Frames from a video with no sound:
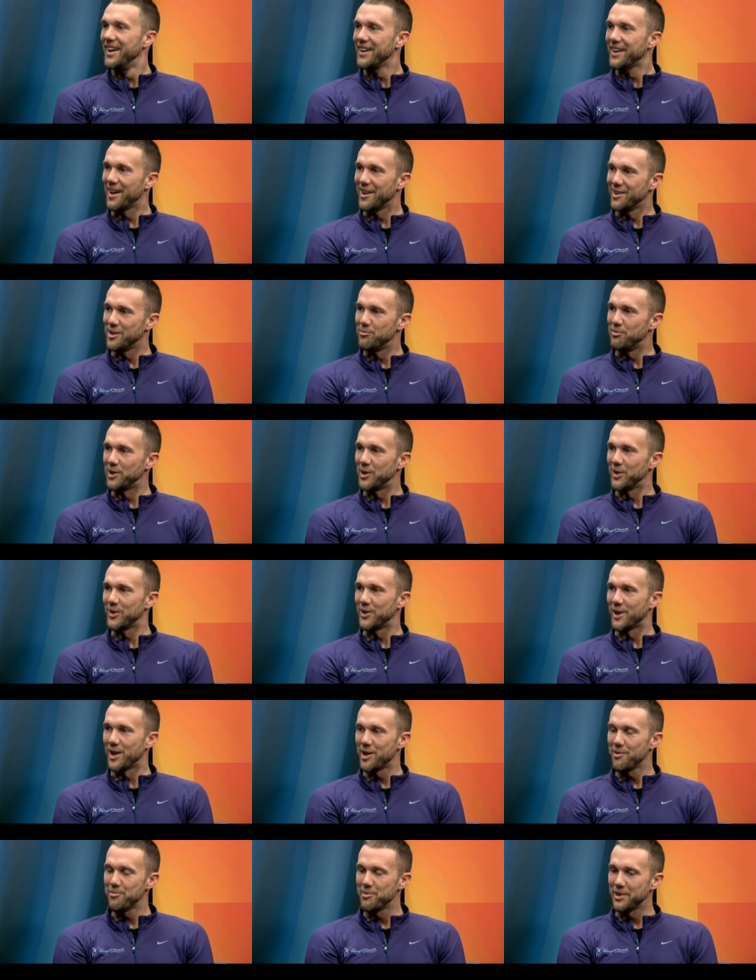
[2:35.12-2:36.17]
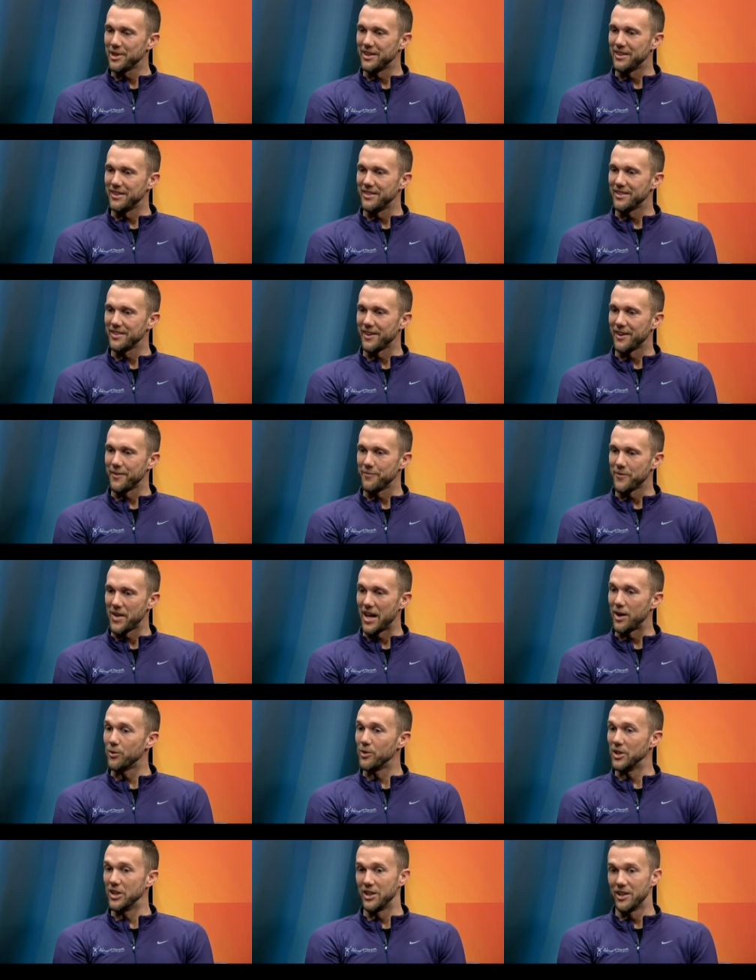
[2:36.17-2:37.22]
kind of build up and um, had
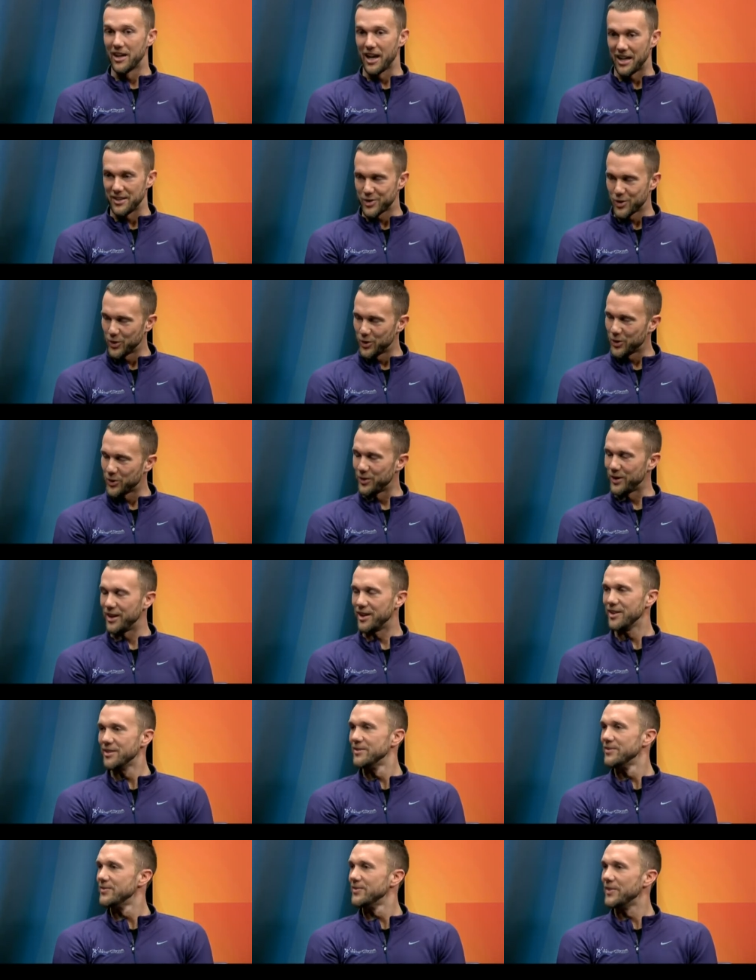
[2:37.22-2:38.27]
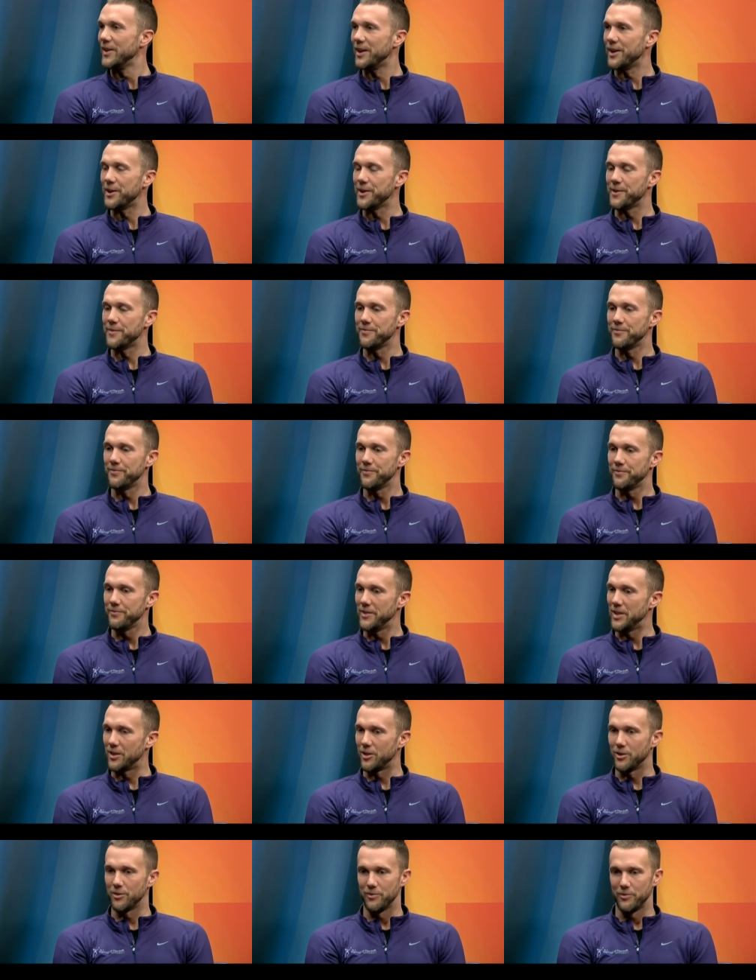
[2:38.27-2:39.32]
a really good high school career. Um,
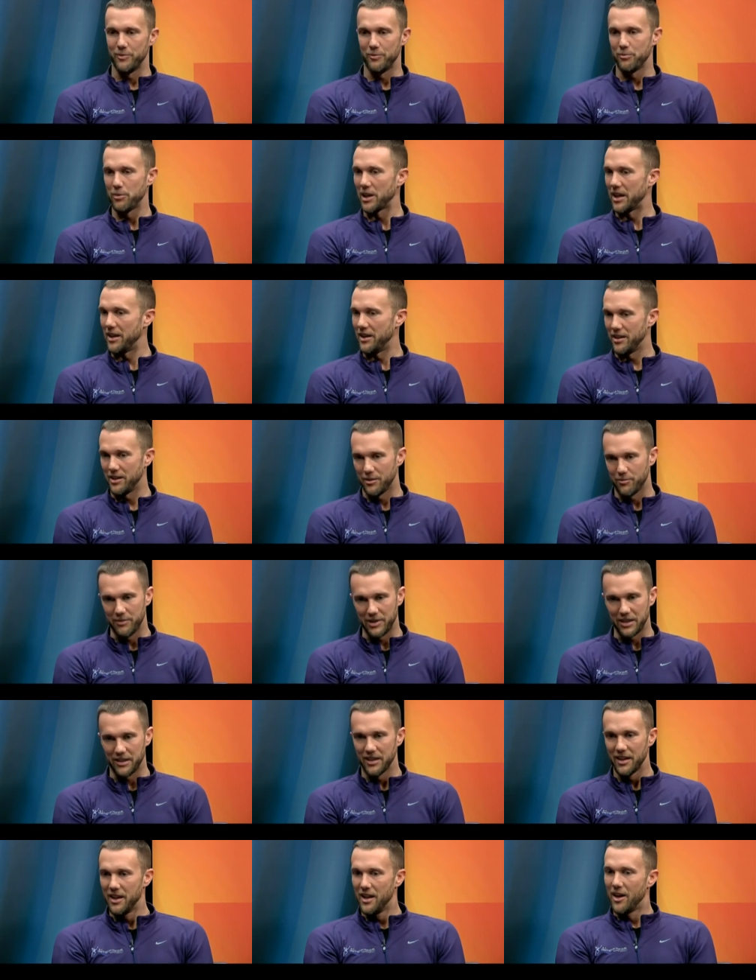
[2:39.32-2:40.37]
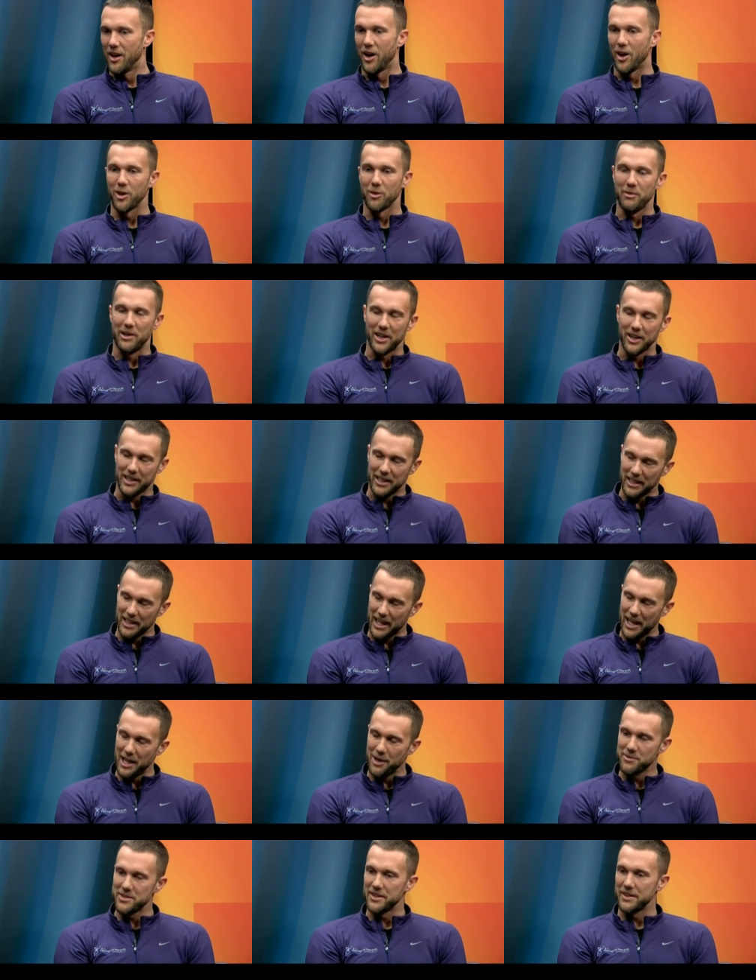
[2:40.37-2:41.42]
you know, played in yeah. all-American
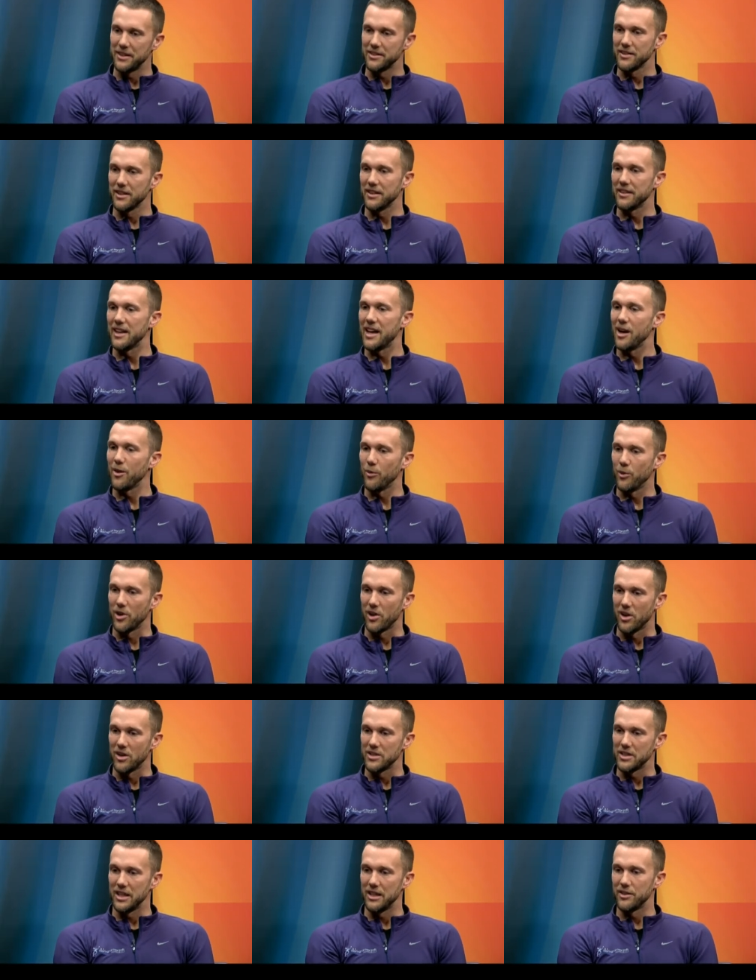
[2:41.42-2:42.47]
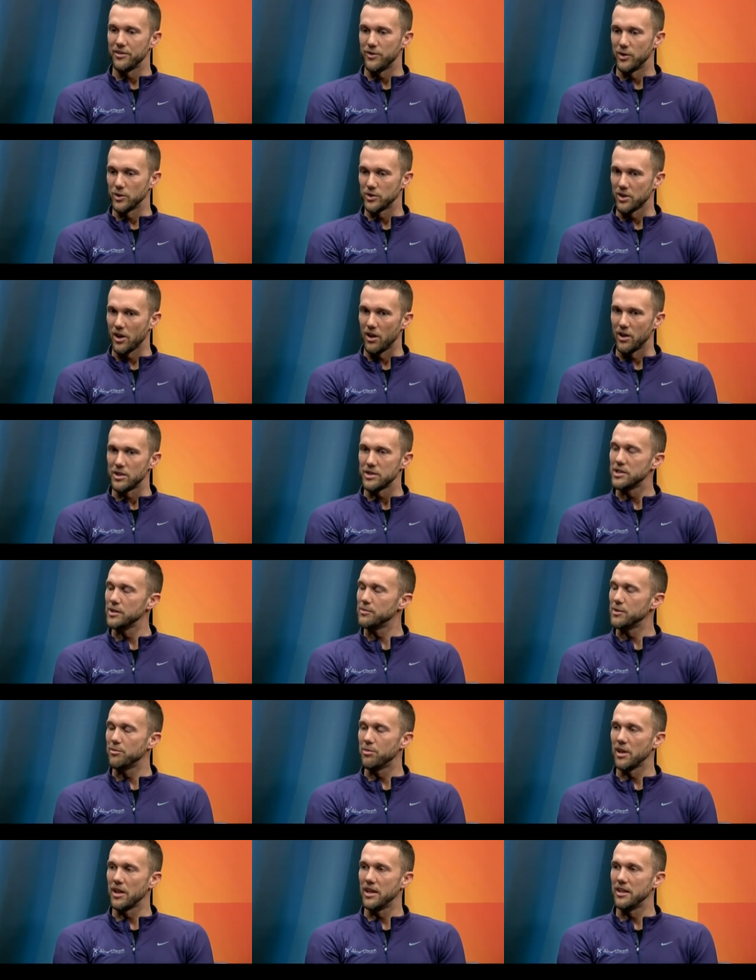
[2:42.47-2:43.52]
games and things like that. Went on to get a full scholarship
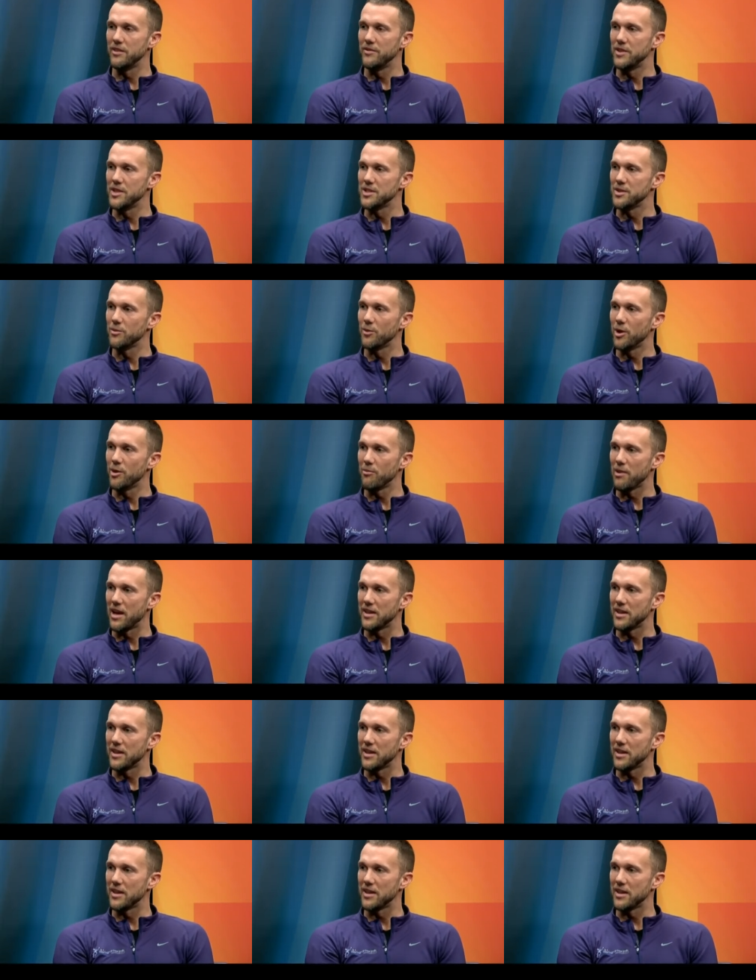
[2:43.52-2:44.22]
to play Division One